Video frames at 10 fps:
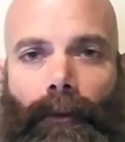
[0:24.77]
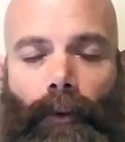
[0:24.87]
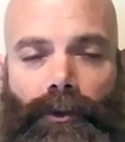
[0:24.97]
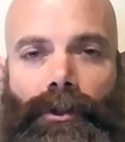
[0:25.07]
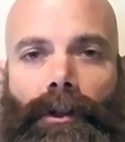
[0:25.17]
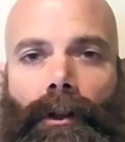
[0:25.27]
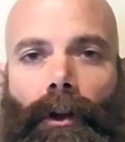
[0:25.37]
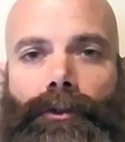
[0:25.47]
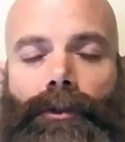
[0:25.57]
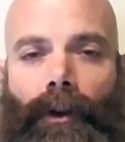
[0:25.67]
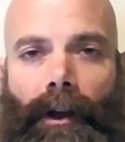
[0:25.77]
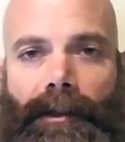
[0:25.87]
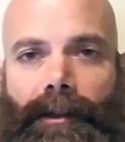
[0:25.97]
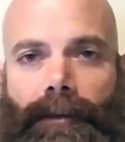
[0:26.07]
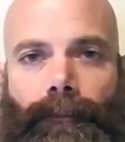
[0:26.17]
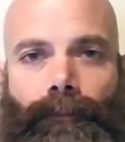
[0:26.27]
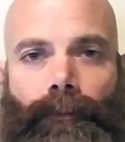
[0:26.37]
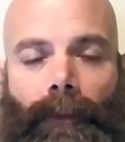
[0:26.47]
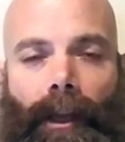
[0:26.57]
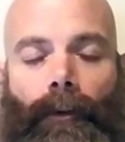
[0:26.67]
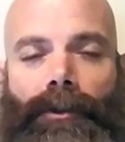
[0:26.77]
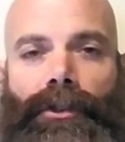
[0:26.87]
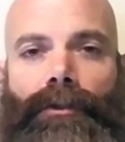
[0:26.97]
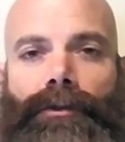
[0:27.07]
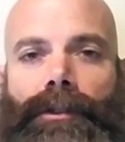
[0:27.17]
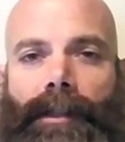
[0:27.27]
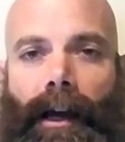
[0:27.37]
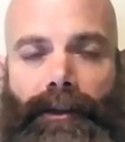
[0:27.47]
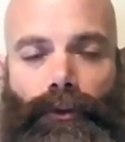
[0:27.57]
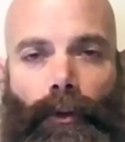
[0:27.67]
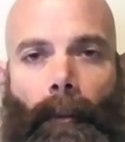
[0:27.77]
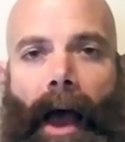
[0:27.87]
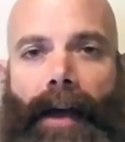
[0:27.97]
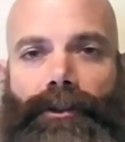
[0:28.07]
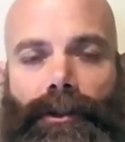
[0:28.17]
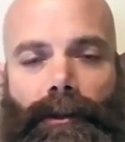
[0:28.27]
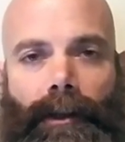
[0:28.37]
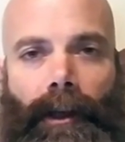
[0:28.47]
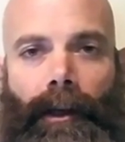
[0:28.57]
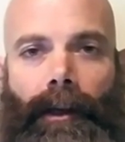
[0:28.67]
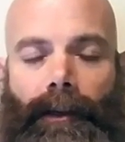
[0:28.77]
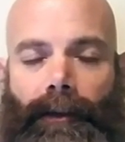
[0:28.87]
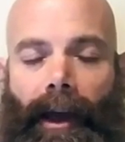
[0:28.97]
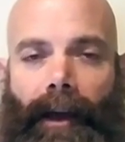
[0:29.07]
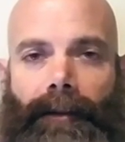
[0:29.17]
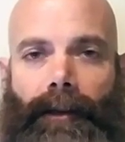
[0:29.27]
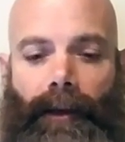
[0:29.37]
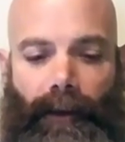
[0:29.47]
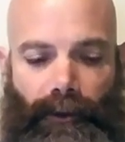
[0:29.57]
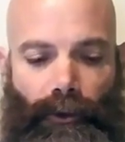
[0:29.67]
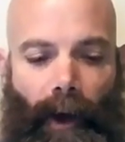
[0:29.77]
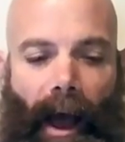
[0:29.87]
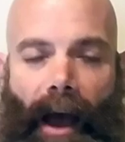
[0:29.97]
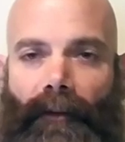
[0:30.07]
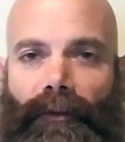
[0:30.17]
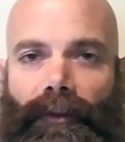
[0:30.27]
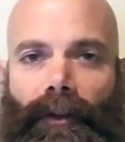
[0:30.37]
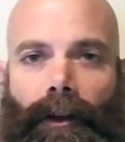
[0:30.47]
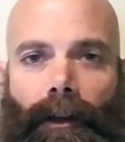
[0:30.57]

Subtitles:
I want you to close your eyes. Now I want you to start to imagine that you have